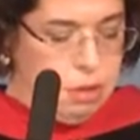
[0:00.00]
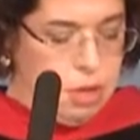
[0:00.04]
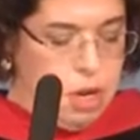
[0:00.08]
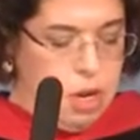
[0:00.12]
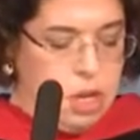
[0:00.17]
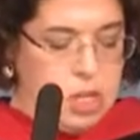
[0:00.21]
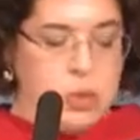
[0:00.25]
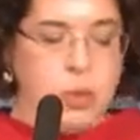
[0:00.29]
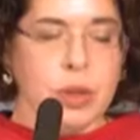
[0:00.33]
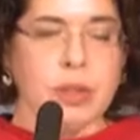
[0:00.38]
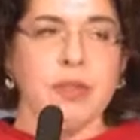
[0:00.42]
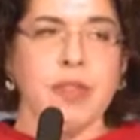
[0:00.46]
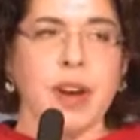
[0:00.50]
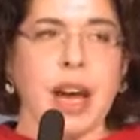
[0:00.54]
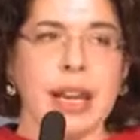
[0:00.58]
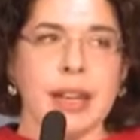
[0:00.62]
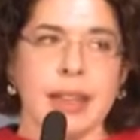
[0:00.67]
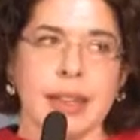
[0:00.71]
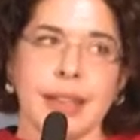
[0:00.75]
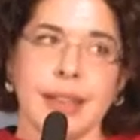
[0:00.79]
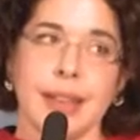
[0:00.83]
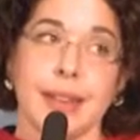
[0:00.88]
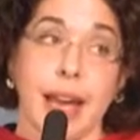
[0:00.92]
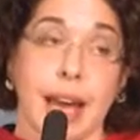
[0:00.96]
So he
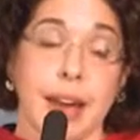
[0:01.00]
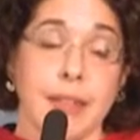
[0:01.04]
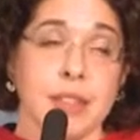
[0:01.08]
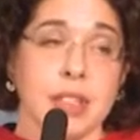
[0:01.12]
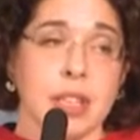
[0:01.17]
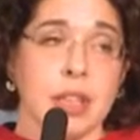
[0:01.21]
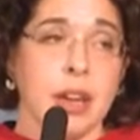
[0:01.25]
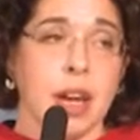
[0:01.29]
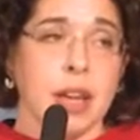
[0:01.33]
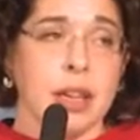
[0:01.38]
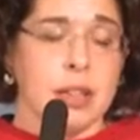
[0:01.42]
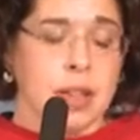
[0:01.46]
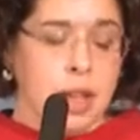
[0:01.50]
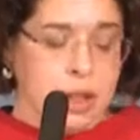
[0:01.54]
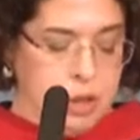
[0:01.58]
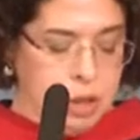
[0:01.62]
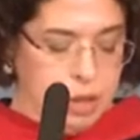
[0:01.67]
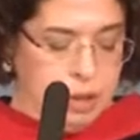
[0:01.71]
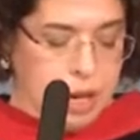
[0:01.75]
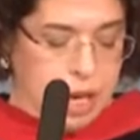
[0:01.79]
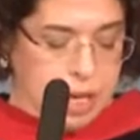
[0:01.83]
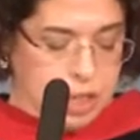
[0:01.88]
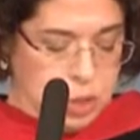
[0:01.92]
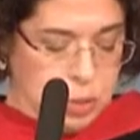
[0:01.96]
finally left and got another
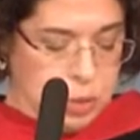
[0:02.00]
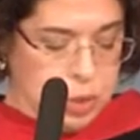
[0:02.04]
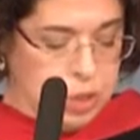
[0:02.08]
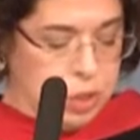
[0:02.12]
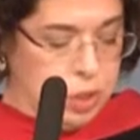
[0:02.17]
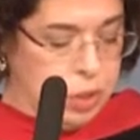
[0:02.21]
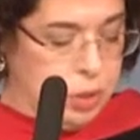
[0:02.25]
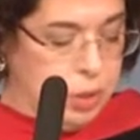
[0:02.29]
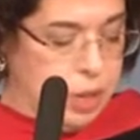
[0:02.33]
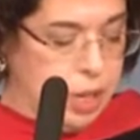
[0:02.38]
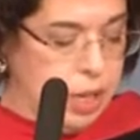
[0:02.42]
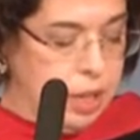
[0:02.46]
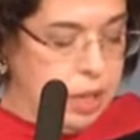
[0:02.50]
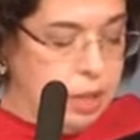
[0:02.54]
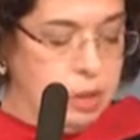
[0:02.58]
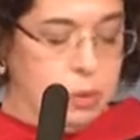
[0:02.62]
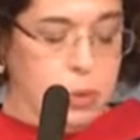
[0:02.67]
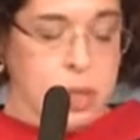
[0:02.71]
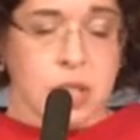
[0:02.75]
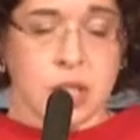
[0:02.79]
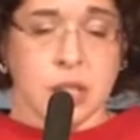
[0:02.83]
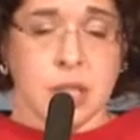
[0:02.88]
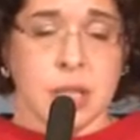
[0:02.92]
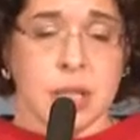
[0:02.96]
graduate degree,
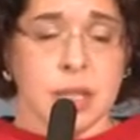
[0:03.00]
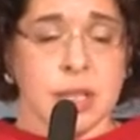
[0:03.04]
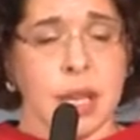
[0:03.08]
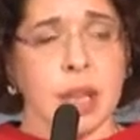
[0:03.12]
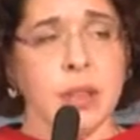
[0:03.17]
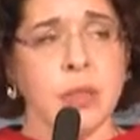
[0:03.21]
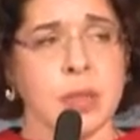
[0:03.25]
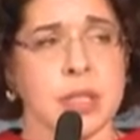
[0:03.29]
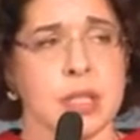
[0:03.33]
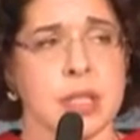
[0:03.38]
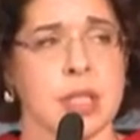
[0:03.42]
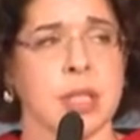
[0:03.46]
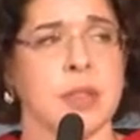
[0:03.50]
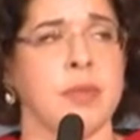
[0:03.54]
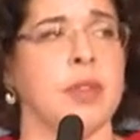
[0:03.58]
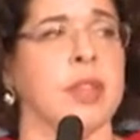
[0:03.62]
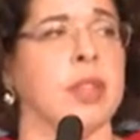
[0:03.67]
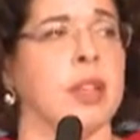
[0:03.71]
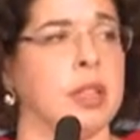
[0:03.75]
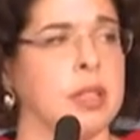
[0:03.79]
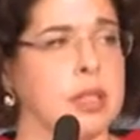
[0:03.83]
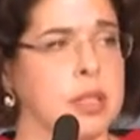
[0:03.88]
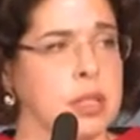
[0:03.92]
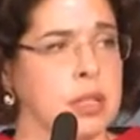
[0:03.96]
which itself was a
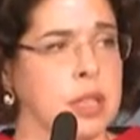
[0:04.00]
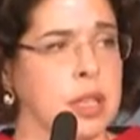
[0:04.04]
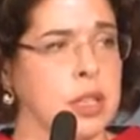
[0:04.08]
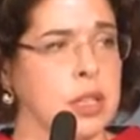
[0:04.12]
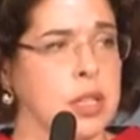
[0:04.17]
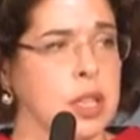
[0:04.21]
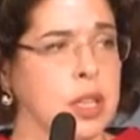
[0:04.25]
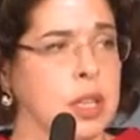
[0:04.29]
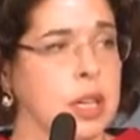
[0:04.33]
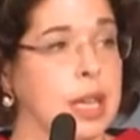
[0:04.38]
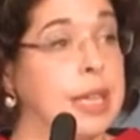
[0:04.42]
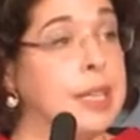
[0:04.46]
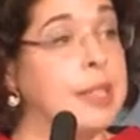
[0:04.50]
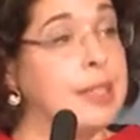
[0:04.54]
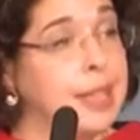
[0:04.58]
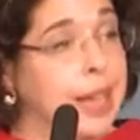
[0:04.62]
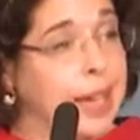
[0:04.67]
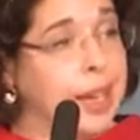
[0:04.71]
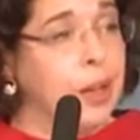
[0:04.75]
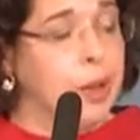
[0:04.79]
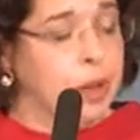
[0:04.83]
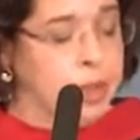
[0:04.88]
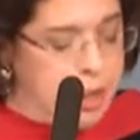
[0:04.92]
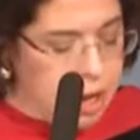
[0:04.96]
difficult decision, in
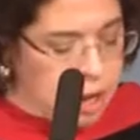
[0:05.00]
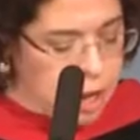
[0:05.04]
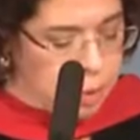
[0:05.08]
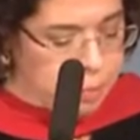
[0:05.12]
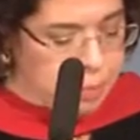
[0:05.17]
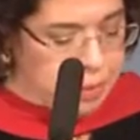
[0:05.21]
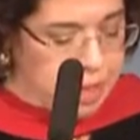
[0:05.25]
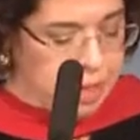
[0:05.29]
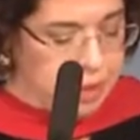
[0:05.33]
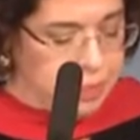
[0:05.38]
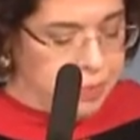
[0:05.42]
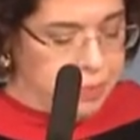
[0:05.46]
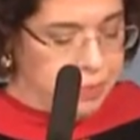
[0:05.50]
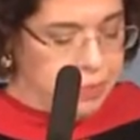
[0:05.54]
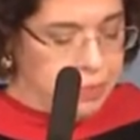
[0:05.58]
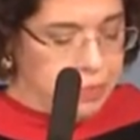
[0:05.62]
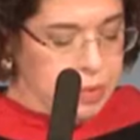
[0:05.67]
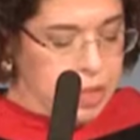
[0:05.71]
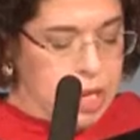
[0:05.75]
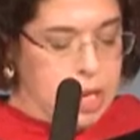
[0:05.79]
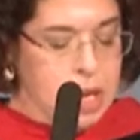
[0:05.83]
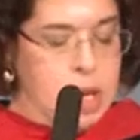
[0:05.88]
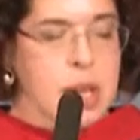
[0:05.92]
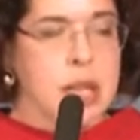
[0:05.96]
psychotherapy.
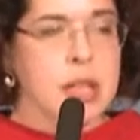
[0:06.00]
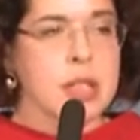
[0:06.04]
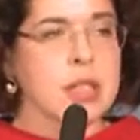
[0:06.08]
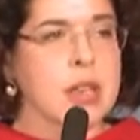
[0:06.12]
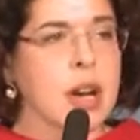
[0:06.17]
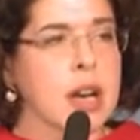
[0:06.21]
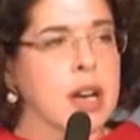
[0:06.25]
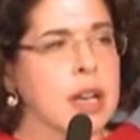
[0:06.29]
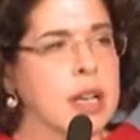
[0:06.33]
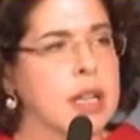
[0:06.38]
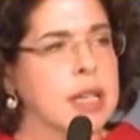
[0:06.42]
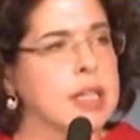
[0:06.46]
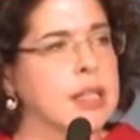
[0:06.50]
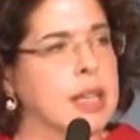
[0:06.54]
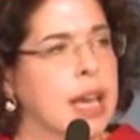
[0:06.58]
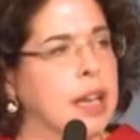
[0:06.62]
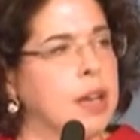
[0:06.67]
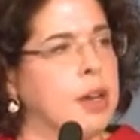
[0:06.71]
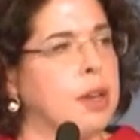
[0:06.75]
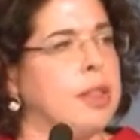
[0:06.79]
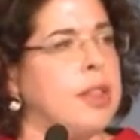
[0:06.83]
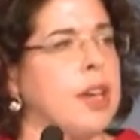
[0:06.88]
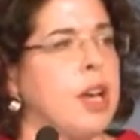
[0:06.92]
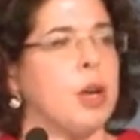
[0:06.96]
He started a
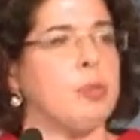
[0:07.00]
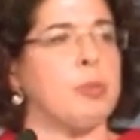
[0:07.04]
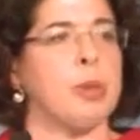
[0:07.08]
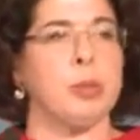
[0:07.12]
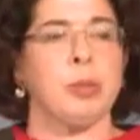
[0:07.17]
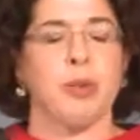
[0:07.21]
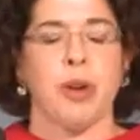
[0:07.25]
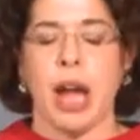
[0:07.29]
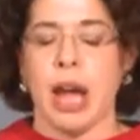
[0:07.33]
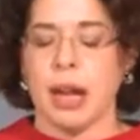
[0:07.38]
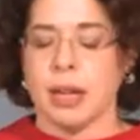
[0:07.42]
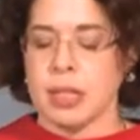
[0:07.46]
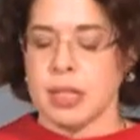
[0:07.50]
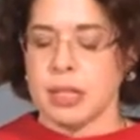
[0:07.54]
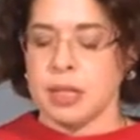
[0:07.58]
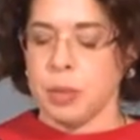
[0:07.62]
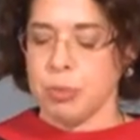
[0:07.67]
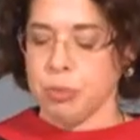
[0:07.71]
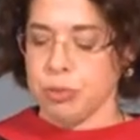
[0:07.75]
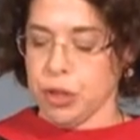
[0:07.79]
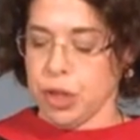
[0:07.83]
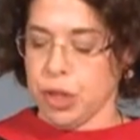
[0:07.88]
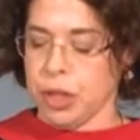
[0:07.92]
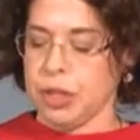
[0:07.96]
psychotherapy practice in
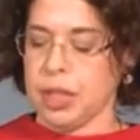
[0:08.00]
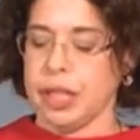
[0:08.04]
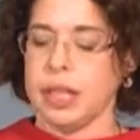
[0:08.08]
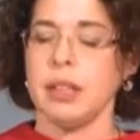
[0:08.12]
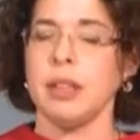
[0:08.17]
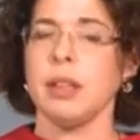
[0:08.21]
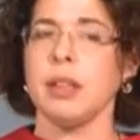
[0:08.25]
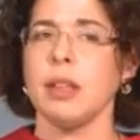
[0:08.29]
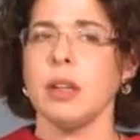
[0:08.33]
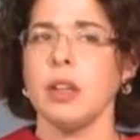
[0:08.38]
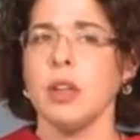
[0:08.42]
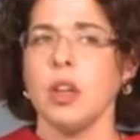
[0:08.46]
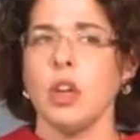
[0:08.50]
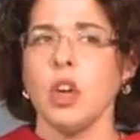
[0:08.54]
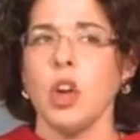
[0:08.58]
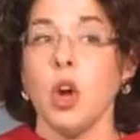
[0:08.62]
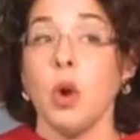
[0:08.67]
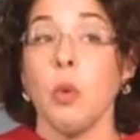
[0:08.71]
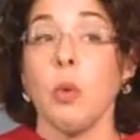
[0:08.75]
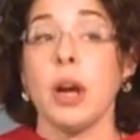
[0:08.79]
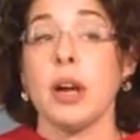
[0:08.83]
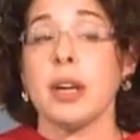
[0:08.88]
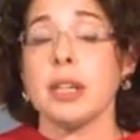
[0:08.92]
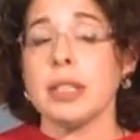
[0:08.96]
Brooklyn,
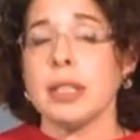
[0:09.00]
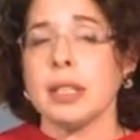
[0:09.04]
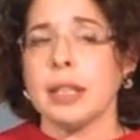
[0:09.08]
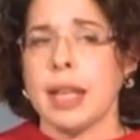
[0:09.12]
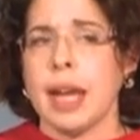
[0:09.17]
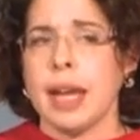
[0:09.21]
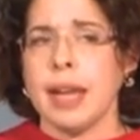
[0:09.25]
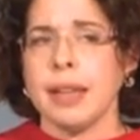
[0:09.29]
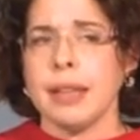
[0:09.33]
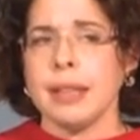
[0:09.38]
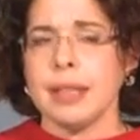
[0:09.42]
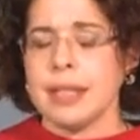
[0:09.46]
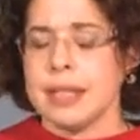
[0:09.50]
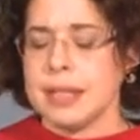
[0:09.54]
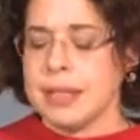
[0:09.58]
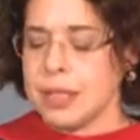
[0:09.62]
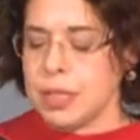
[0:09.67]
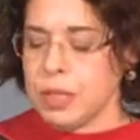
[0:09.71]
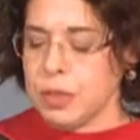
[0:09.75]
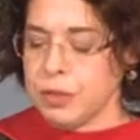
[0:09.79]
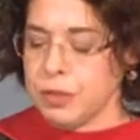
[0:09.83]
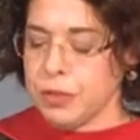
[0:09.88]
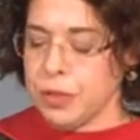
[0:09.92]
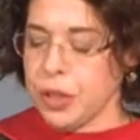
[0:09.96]
where his client list
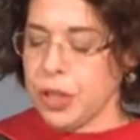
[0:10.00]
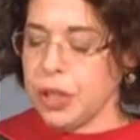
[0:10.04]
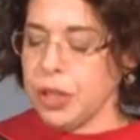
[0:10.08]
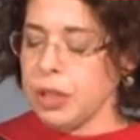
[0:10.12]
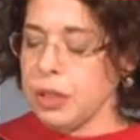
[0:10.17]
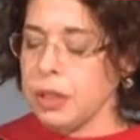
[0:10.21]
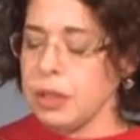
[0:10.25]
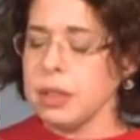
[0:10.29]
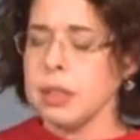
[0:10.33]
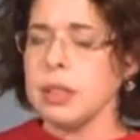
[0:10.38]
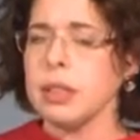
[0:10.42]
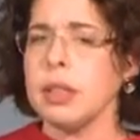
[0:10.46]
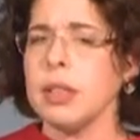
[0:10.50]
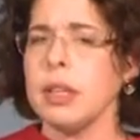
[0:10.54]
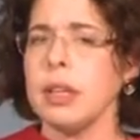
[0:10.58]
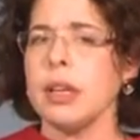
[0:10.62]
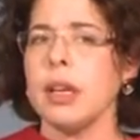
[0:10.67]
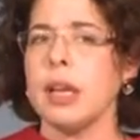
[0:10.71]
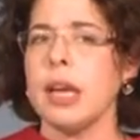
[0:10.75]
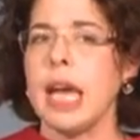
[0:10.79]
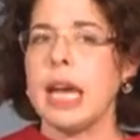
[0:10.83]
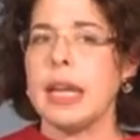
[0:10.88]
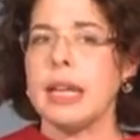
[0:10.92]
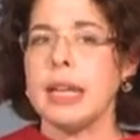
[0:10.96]
is full,
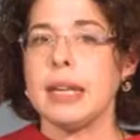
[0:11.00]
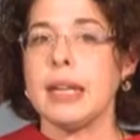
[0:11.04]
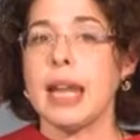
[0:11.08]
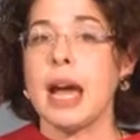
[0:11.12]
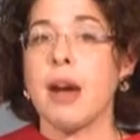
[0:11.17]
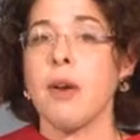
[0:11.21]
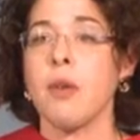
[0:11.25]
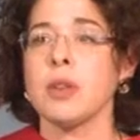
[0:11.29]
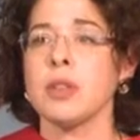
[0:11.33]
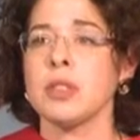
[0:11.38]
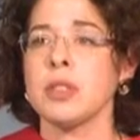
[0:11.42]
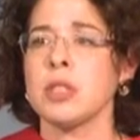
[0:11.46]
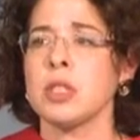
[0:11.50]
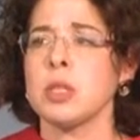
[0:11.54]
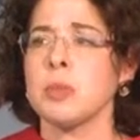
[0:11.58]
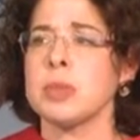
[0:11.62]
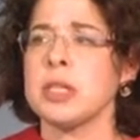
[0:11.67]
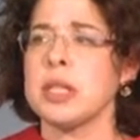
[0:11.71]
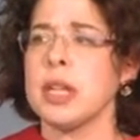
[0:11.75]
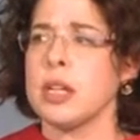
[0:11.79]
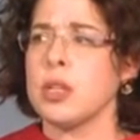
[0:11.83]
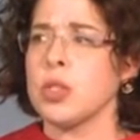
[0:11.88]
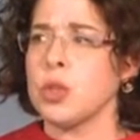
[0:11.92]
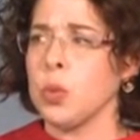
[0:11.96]
and he now has a
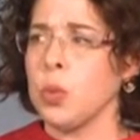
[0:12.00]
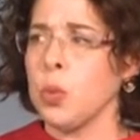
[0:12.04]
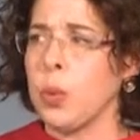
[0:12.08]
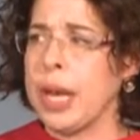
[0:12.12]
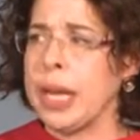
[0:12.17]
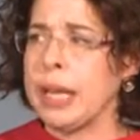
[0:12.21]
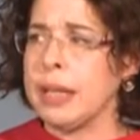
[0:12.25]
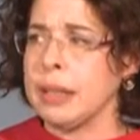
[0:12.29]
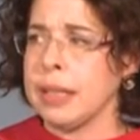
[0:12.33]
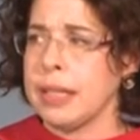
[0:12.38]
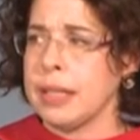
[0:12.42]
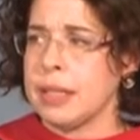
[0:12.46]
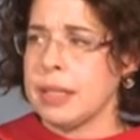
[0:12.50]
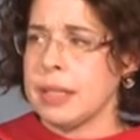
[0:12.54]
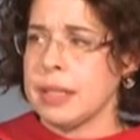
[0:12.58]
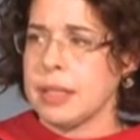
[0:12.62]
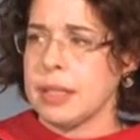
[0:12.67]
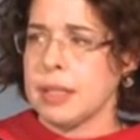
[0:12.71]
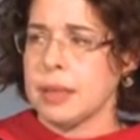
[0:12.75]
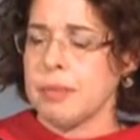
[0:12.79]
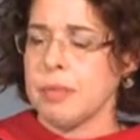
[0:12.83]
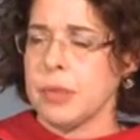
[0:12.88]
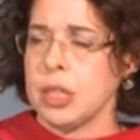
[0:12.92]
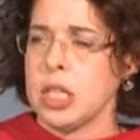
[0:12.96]
substantial wait list.
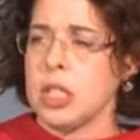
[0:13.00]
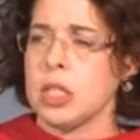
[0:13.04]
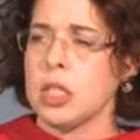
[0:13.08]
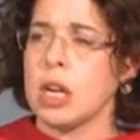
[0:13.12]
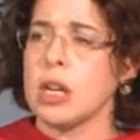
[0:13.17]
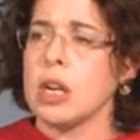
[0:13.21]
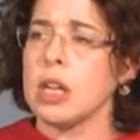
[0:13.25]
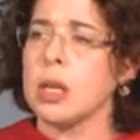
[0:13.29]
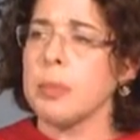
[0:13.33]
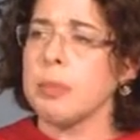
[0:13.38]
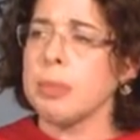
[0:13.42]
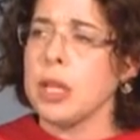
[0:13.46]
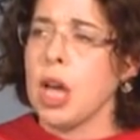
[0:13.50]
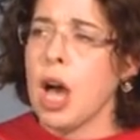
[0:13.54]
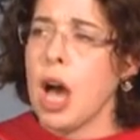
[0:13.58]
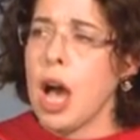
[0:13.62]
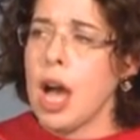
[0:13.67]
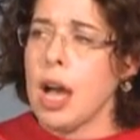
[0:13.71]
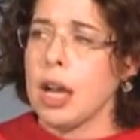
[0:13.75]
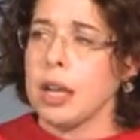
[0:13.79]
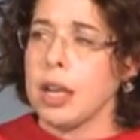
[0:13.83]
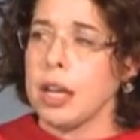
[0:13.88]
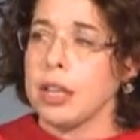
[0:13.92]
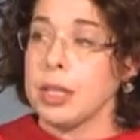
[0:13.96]
He started a
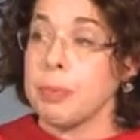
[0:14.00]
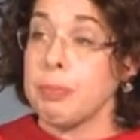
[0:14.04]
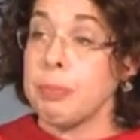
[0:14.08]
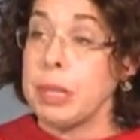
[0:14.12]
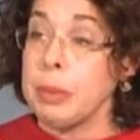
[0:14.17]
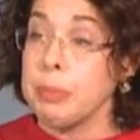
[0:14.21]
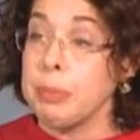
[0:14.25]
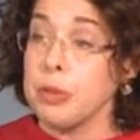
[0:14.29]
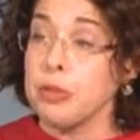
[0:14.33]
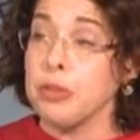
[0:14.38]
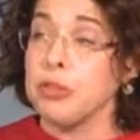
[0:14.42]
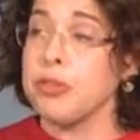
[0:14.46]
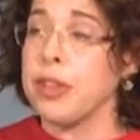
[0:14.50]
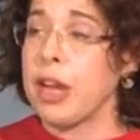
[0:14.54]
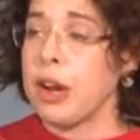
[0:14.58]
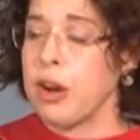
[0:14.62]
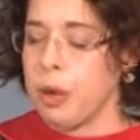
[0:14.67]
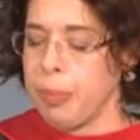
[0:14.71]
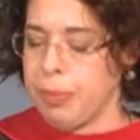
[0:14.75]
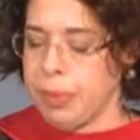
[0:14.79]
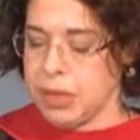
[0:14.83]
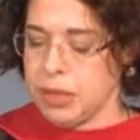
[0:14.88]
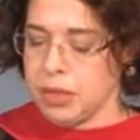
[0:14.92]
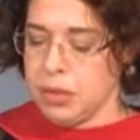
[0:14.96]
blog called The People's
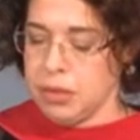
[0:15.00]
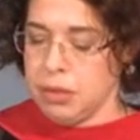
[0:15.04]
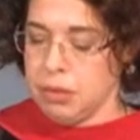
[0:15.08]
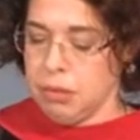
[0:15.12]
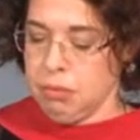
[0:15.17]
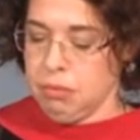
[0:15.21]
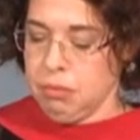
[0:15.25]
Therapist.